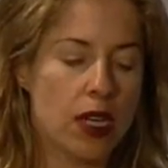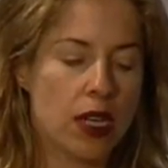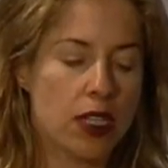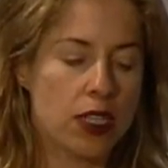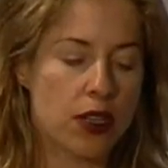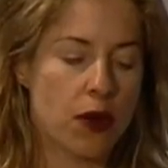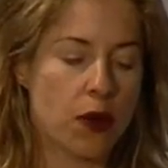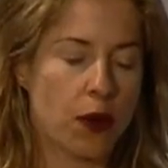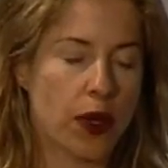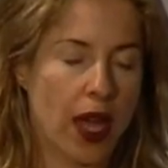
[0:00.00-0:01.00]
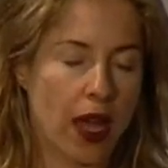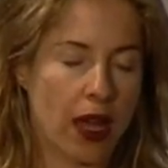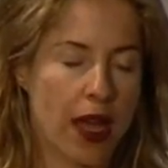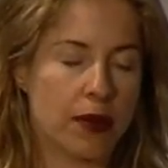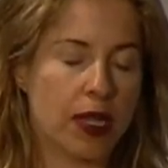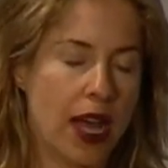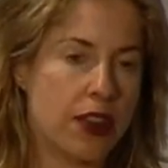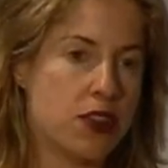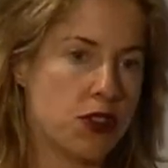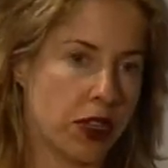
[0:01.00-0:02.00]
so yeah, I'm glad
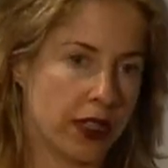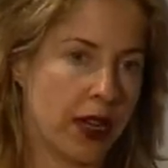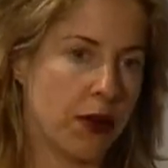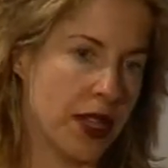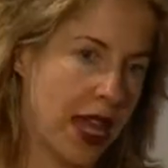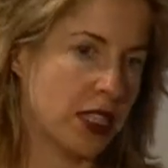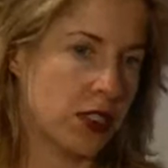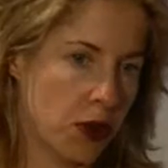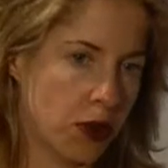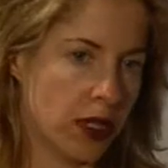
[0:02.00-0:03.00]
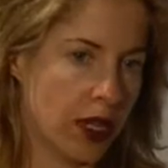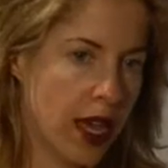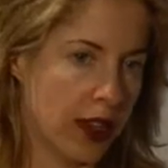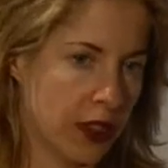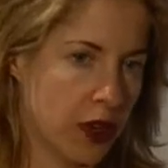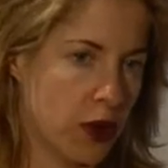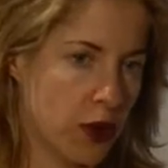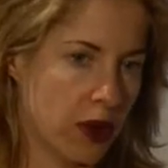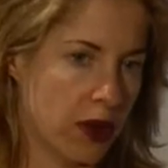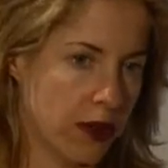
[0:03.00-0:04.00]
you took that away. That's certainly at the
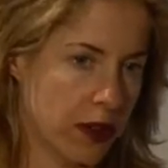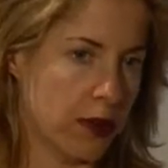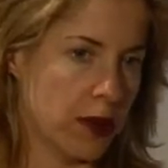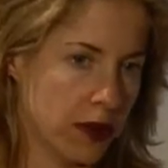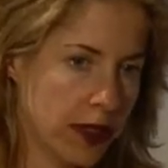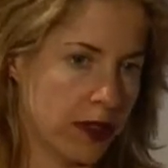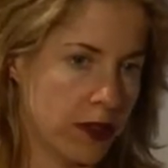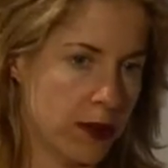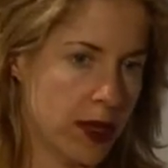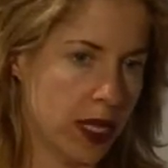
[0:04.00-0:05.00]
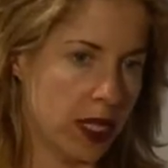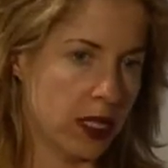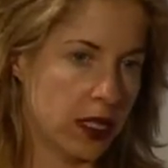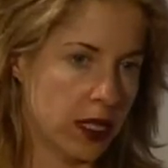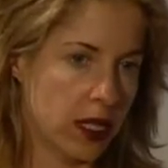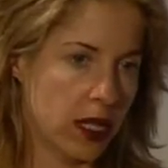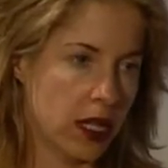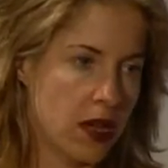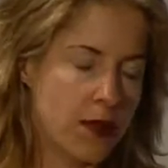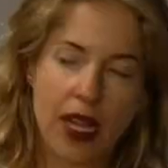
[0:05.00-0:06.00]
core of the movie for me.
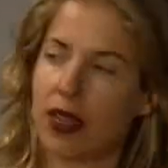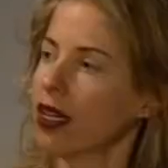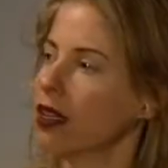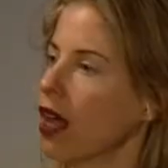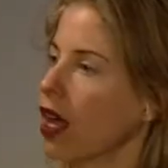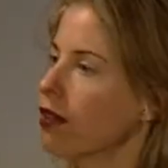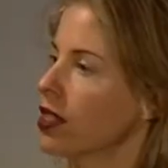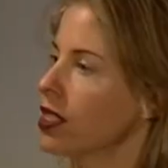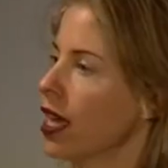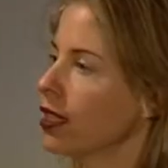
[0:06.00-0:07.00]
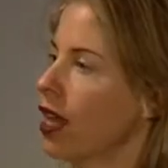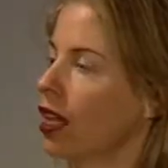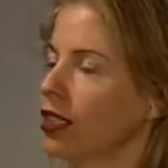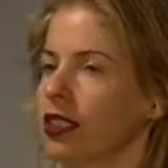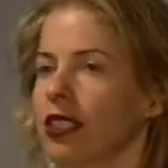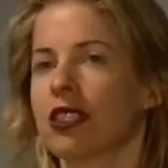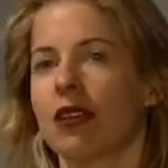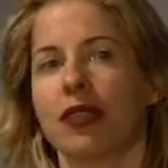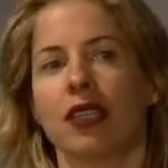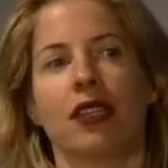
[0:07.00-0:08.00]
But I think a lot of these technologies, I
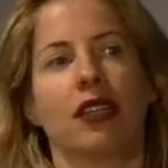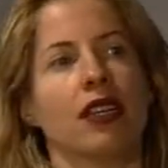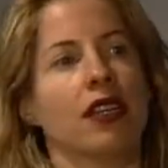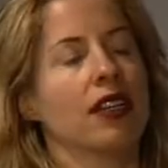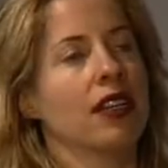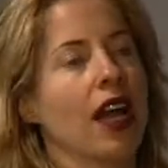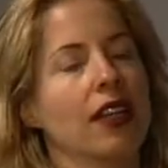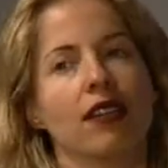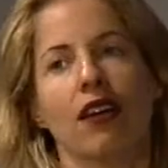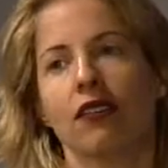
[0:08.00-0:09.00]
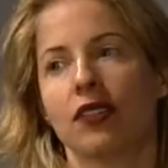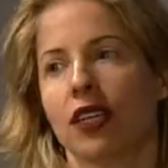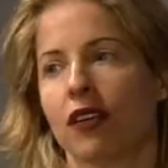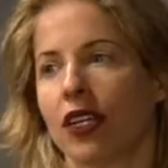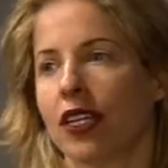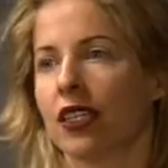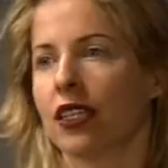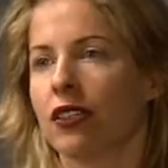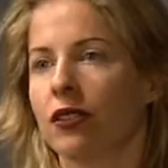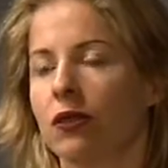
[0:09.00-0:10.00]
mean, I love hearing, you
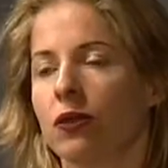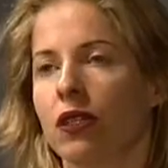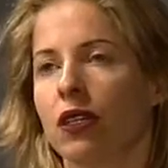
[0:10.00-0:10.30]
know,